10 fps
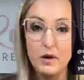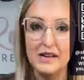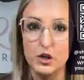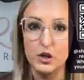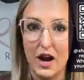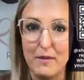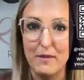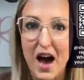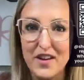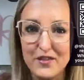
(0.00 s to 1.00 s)
The other day I was
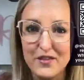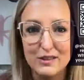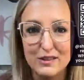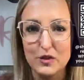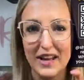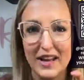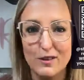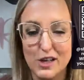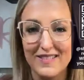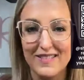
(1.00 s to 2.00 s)
doing a little challenge with
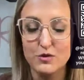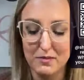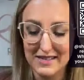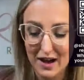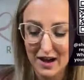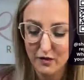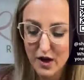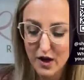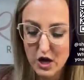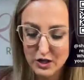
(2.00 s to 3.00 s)
myself to find
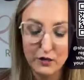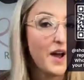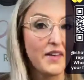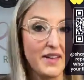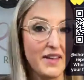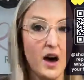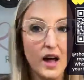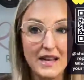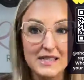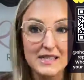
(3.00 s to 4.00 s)
the ugliest
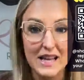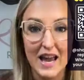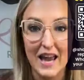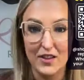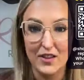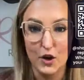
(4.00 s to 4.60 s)
thing in the Goodwill.